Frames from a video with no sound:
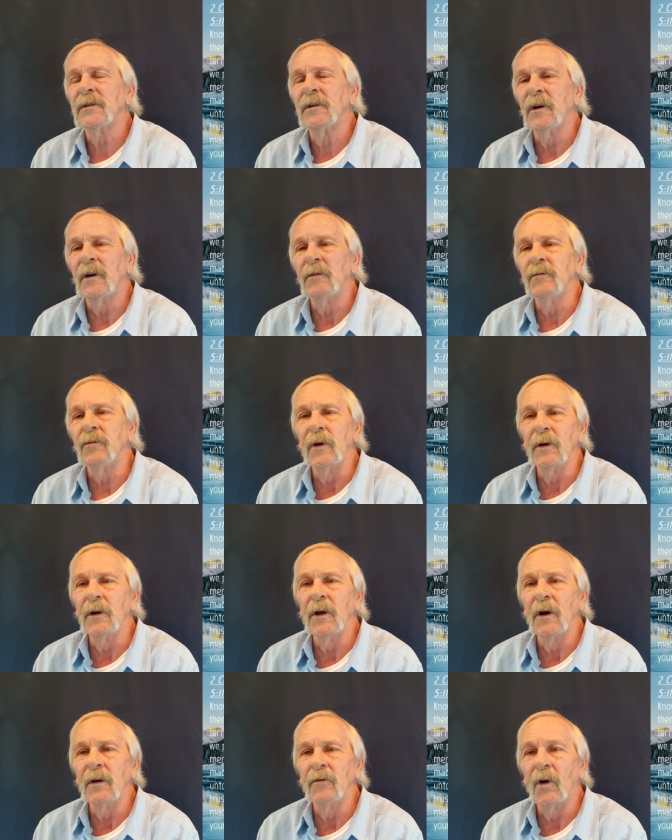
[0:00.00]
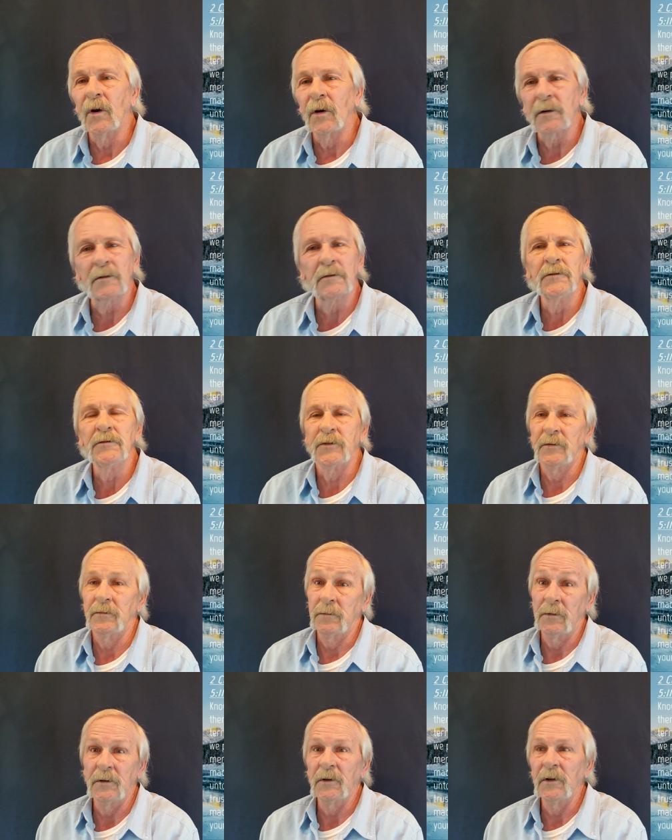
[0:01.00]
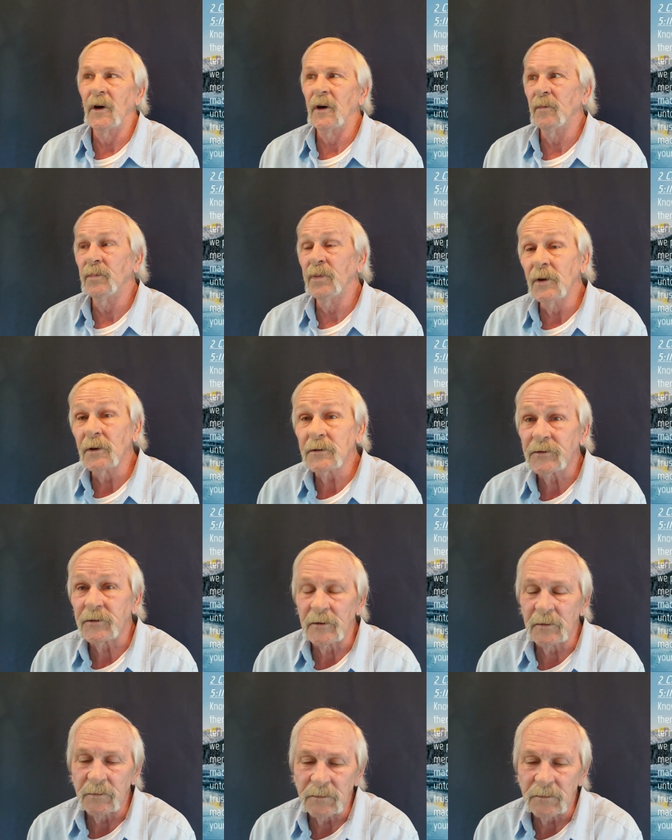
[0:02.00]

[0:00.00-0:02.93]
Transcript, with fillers: I've read a lot of articles. I've read a lot of books.